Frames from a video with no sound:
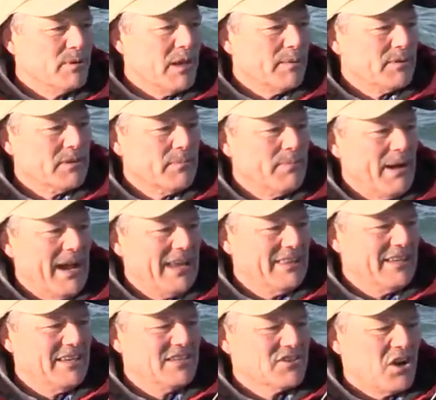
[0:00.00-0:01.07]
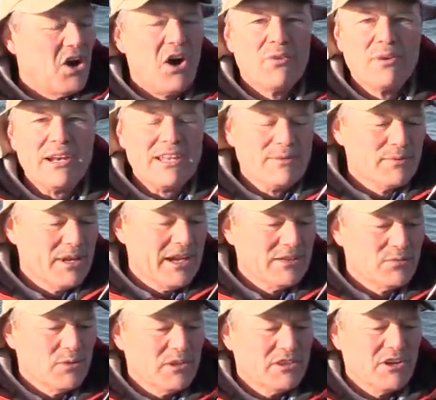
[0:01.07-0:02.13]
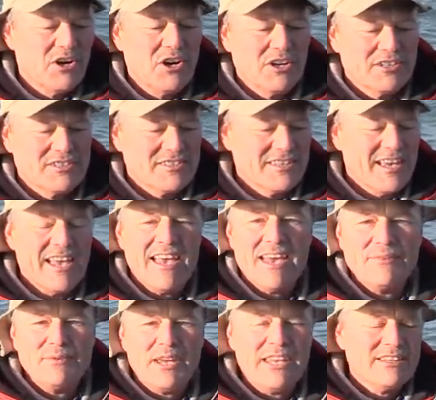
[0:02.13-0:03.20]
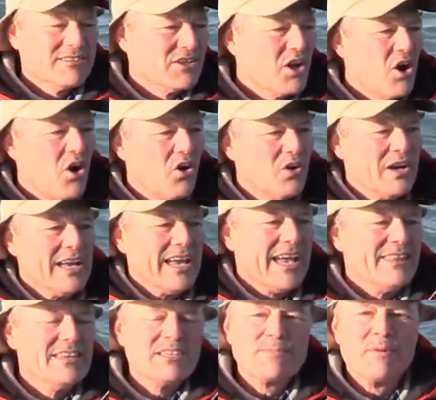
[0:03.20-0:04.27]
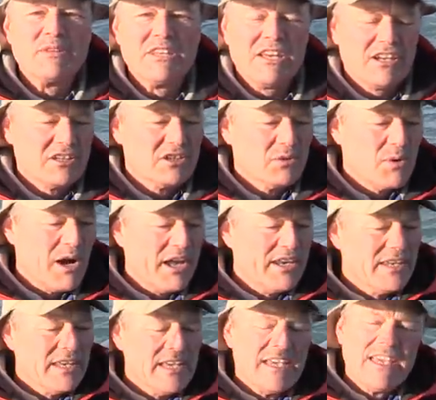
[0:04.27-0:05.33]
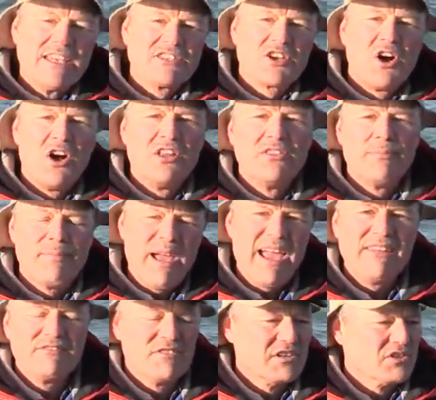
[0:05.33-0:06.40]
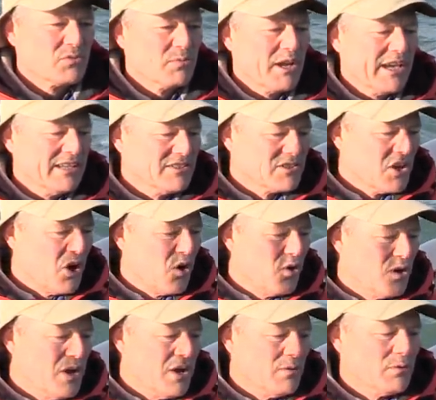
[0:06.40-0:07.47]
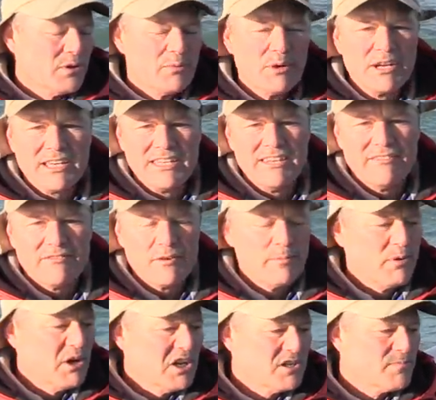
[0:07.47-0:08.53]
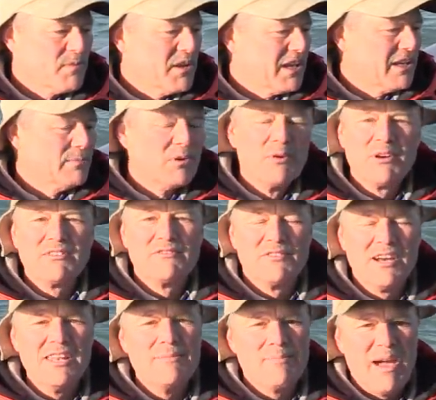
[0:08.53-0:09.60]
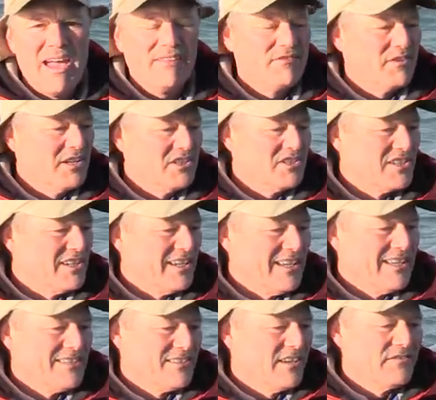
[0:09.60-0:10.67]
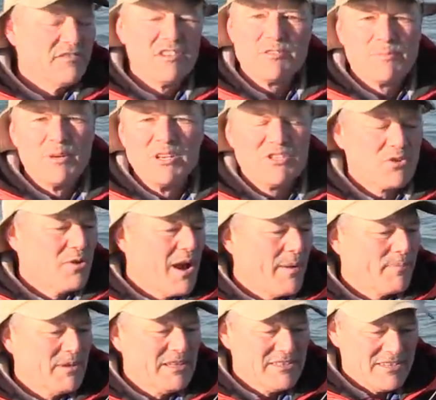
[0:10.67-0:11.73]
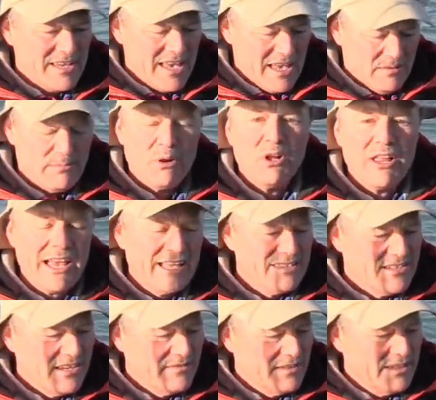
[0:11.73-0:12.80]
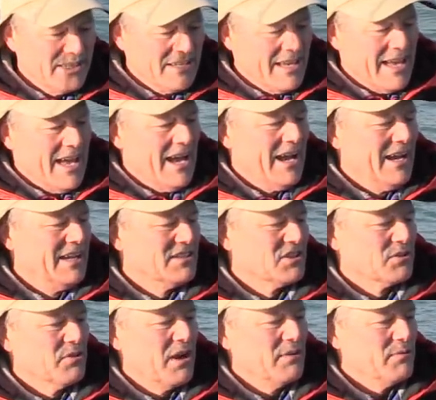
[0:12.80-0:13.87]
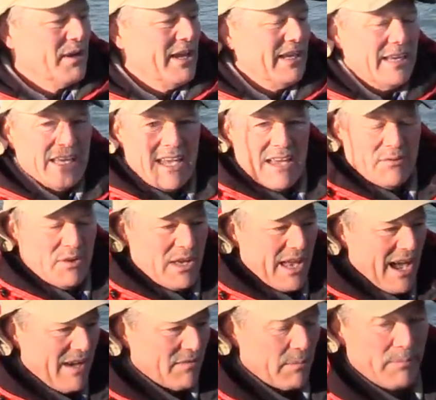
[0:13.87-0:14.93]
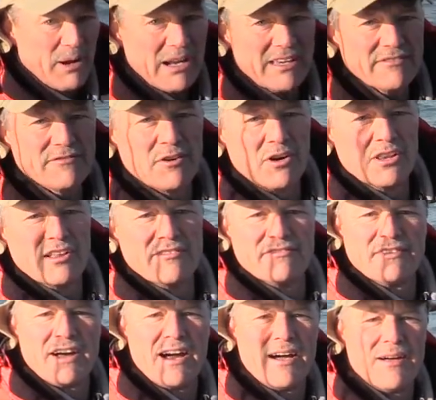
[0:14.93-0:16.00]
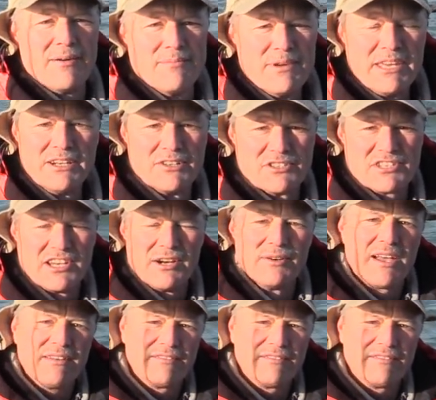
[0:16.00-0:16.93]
be able to buy these already rigged with the hooks and ready to go. And this particular one is called the panfish rig. So we're working it for perch, but it could be worked for any panfish, sunfish, perch, crappies, bullheads even. It's a great rig. We have a bucket full of minnows here. We